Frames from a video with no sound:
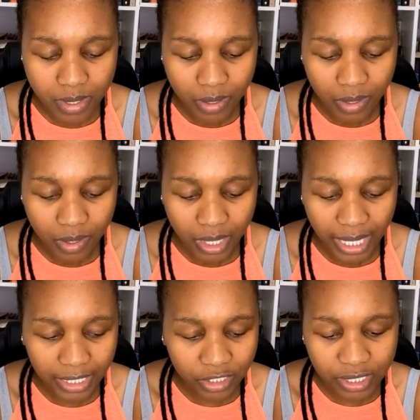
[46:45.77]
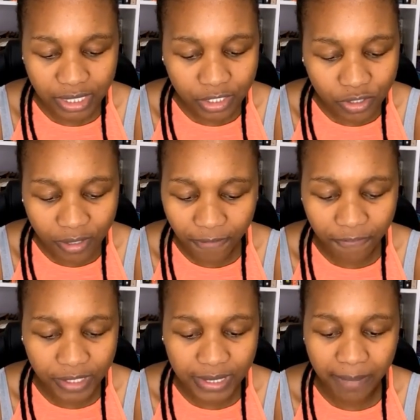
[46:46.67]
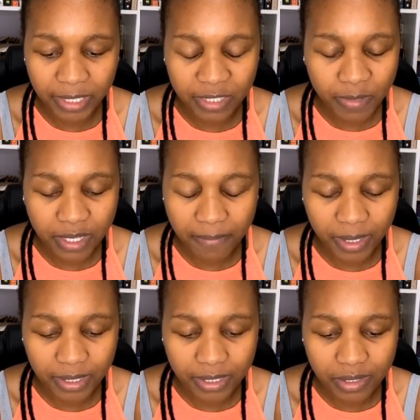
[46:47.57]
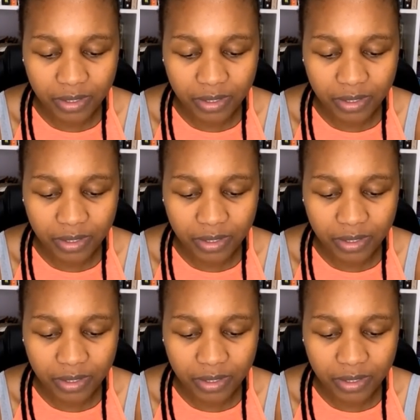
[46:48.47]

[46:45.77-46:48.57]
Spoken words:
And this is not the first time I speak about this.